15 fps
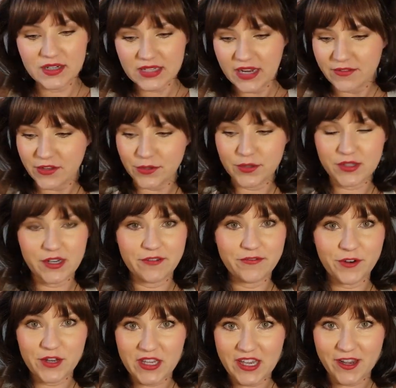I've used it for
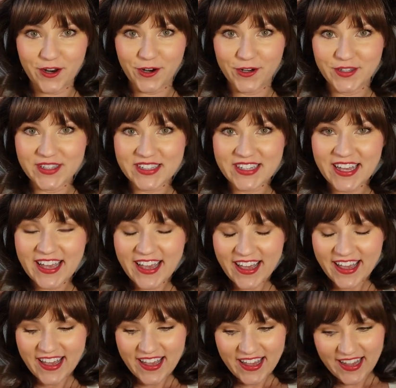years.
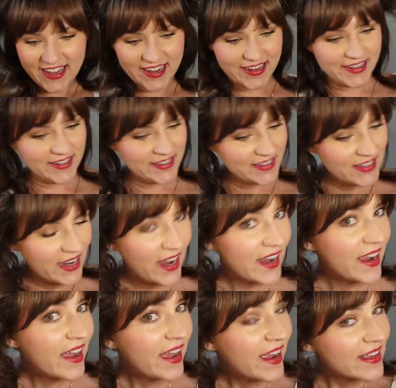And I
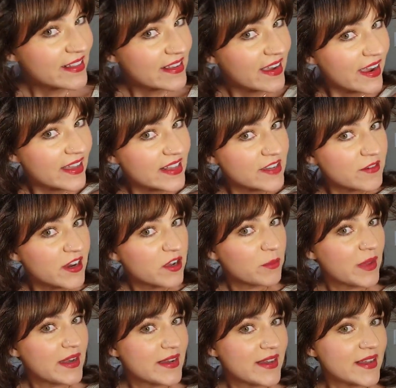highly, highly
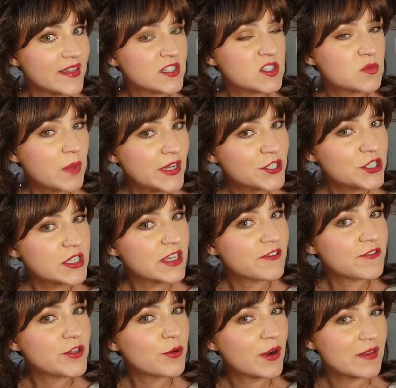recommend it, especially if
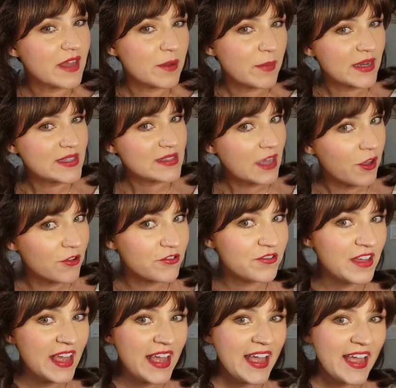you are like myself
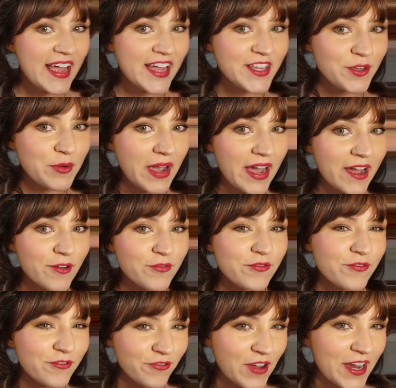and you have
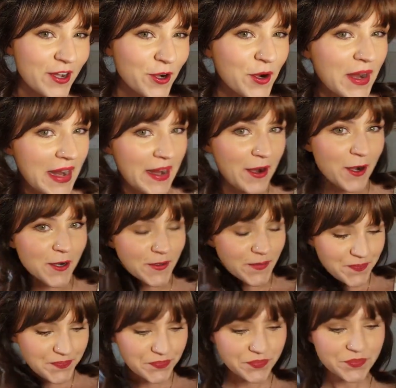finer hair.
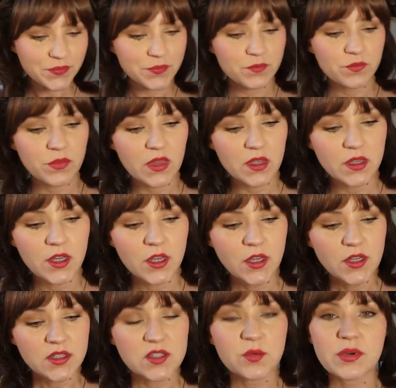
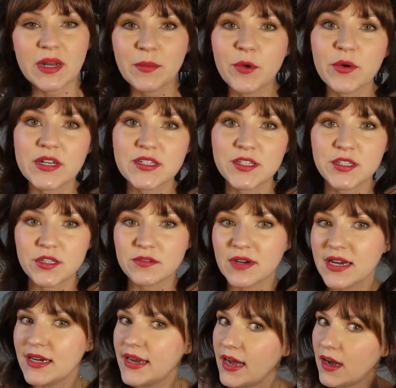So what I'm going to do
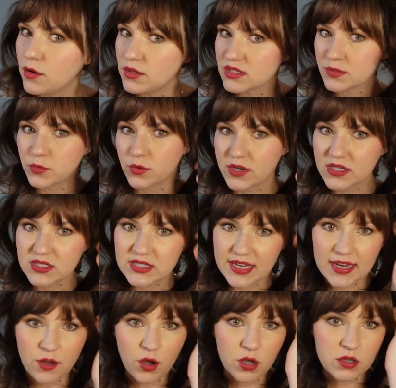right now is I'm going to take
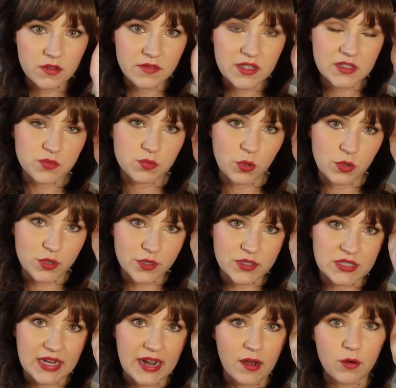all of these rollers
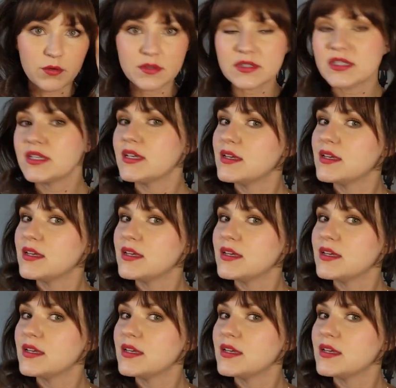out,